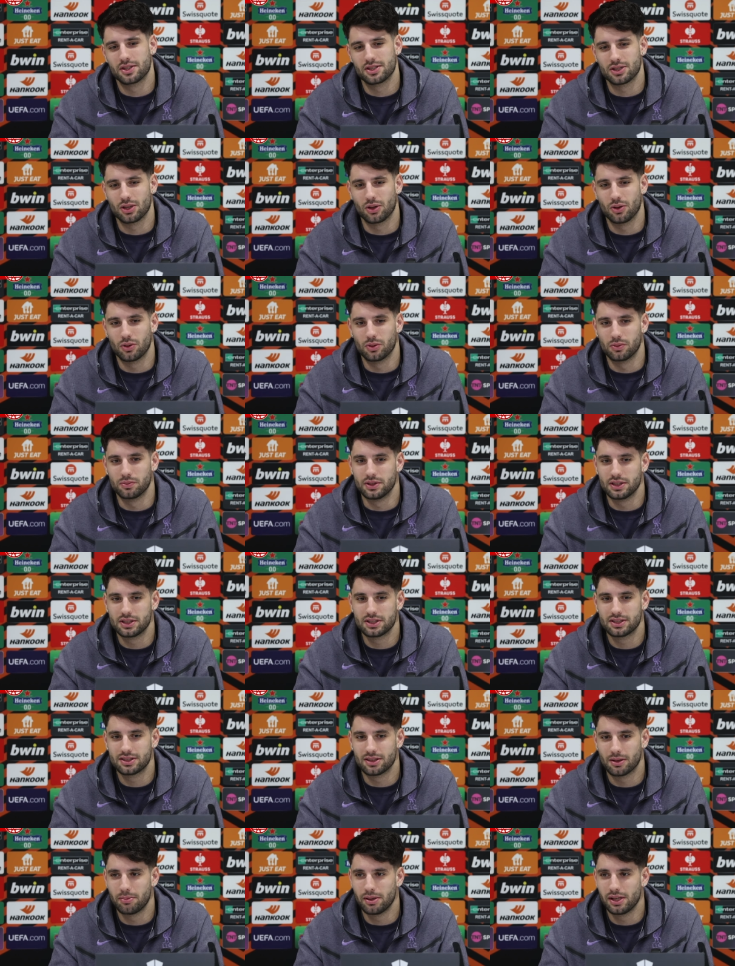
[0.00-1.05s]
So this
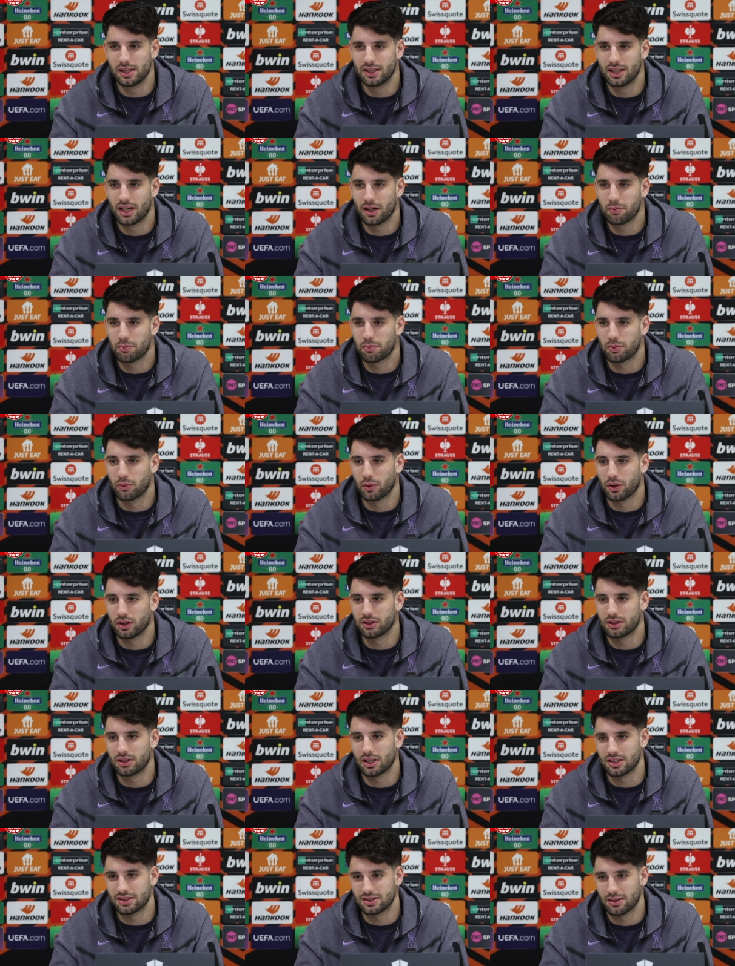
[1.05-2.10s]
is a build up
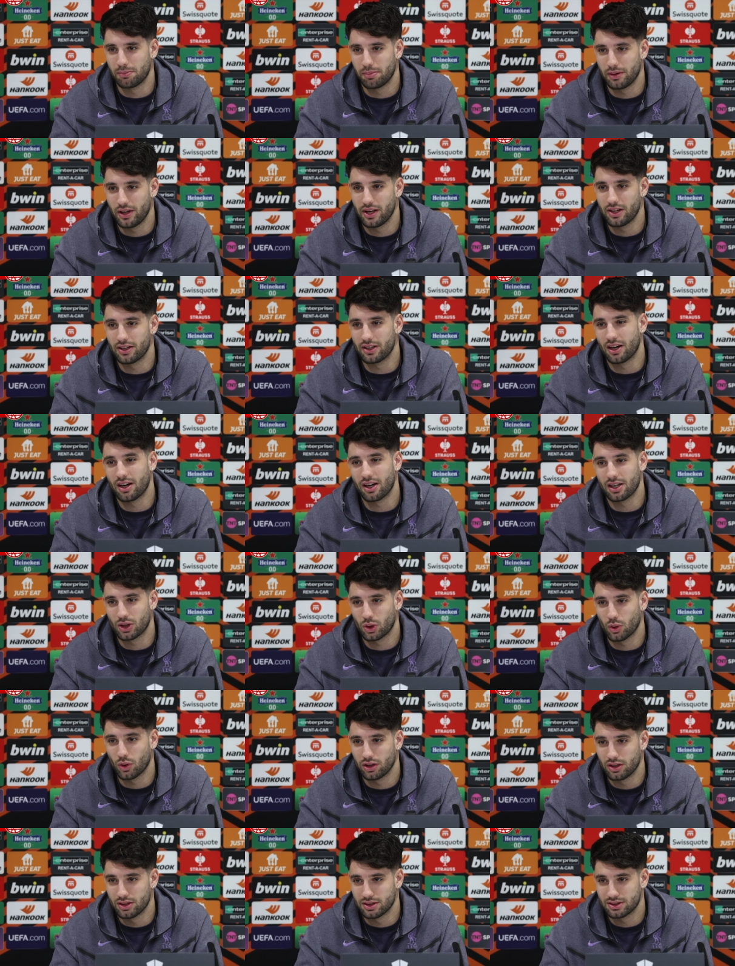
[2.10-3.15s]
what as a player hard
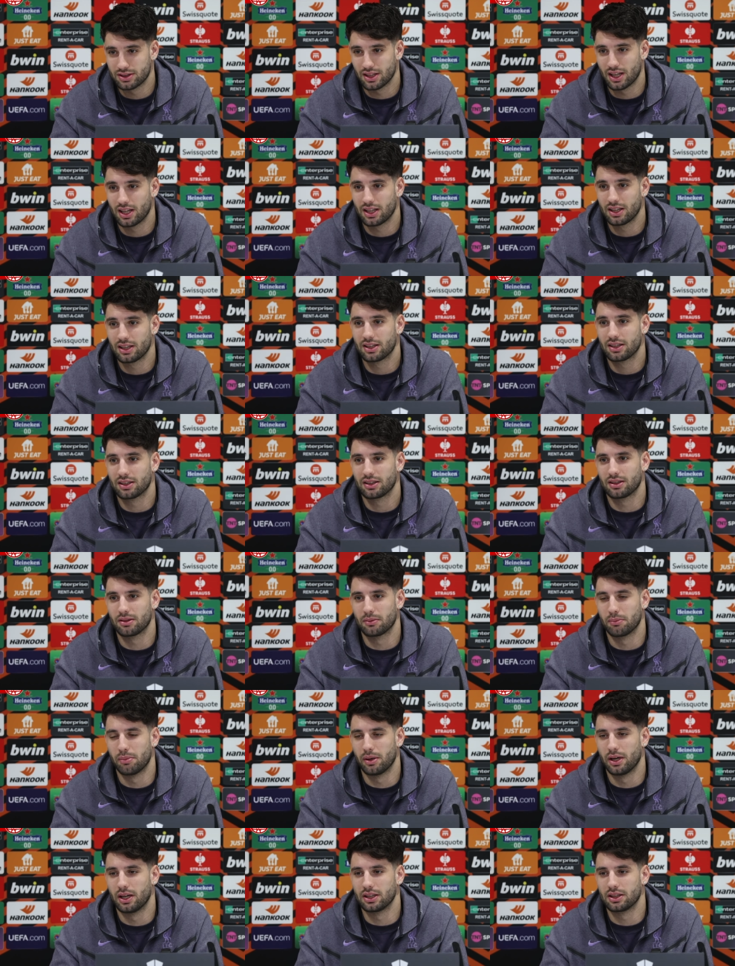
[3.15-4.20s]
to understand,
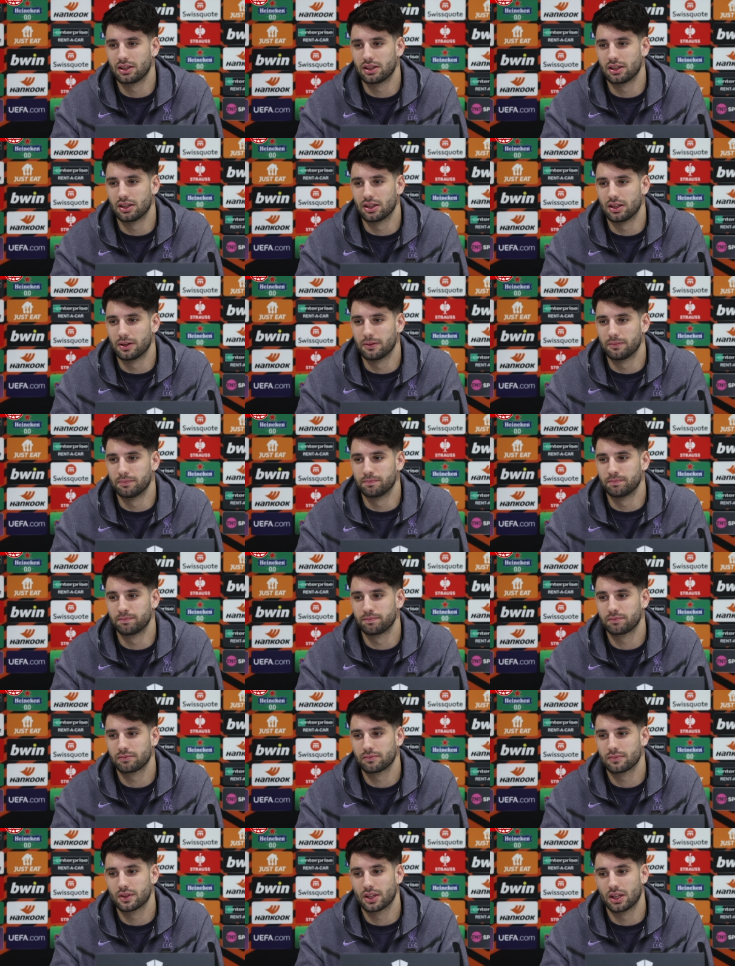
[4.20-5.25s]
but um,
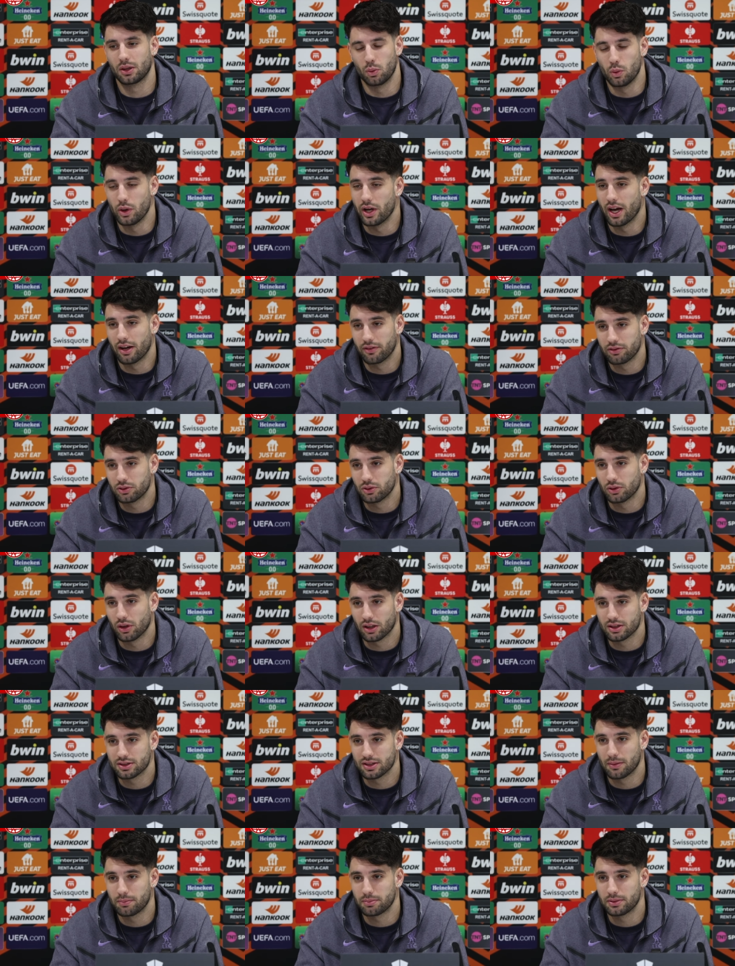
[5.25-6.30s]
we have to
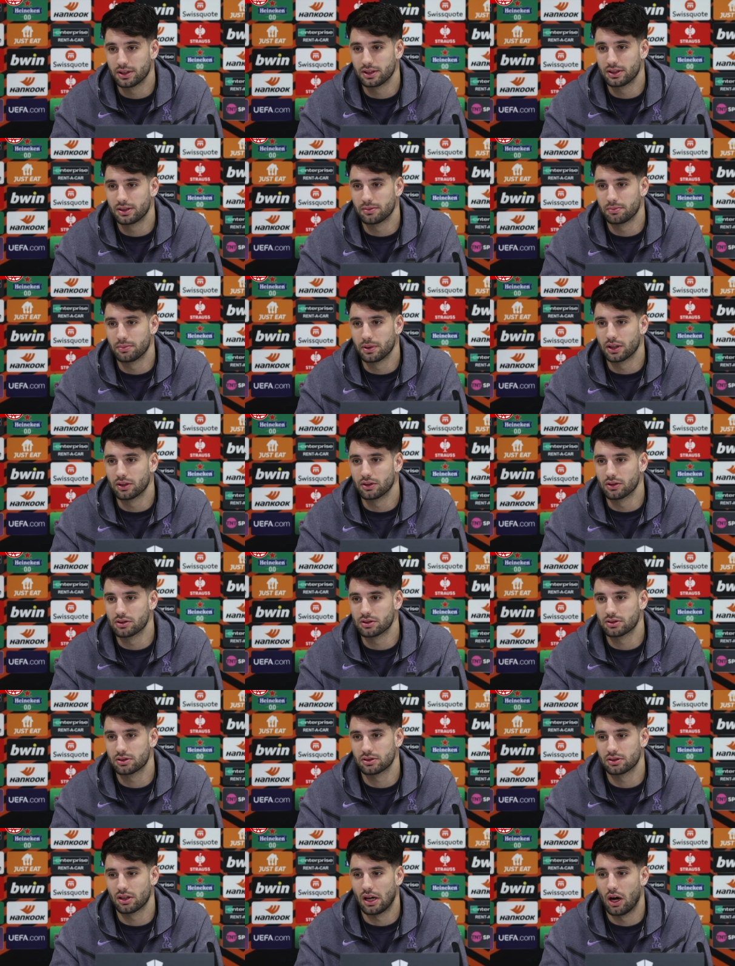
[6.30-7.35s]
accept it
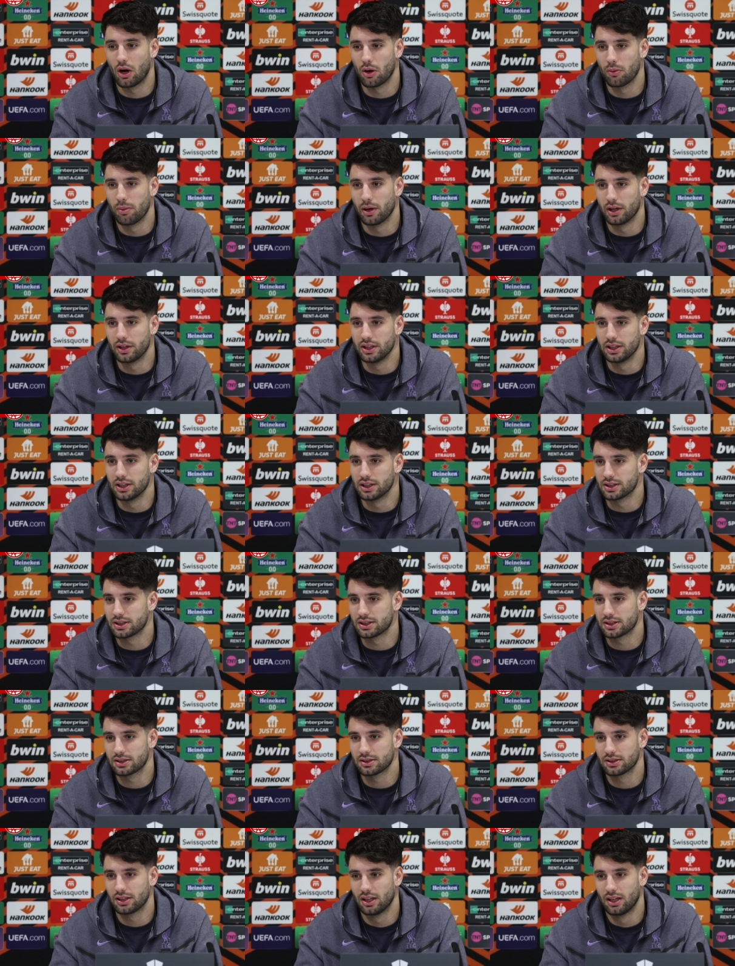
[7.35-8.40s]
because our body
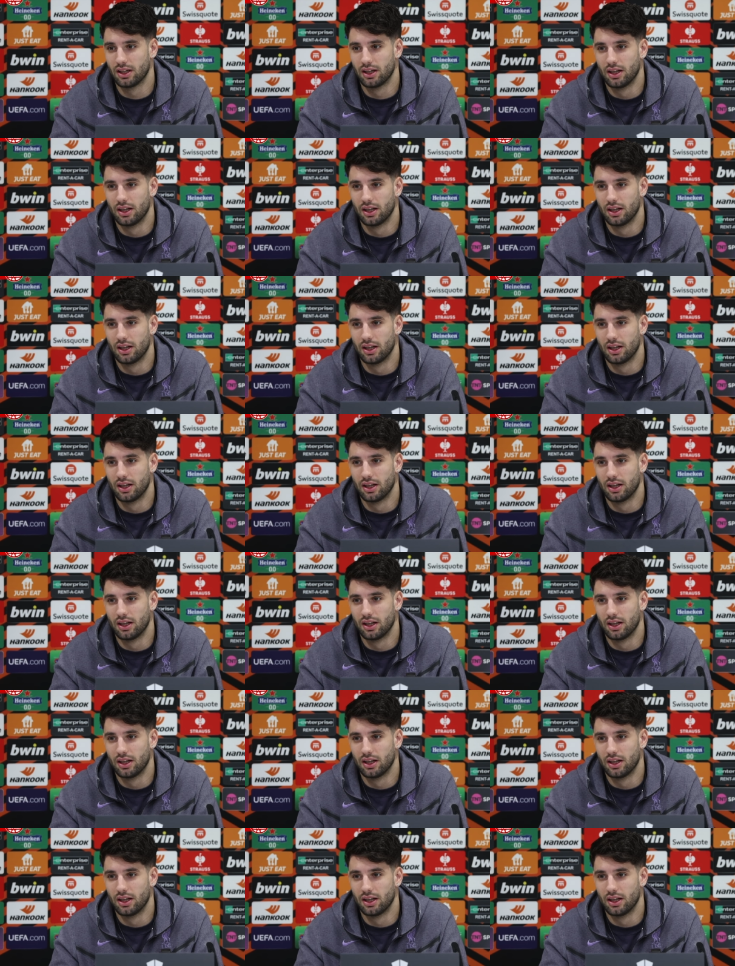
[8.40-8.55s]
is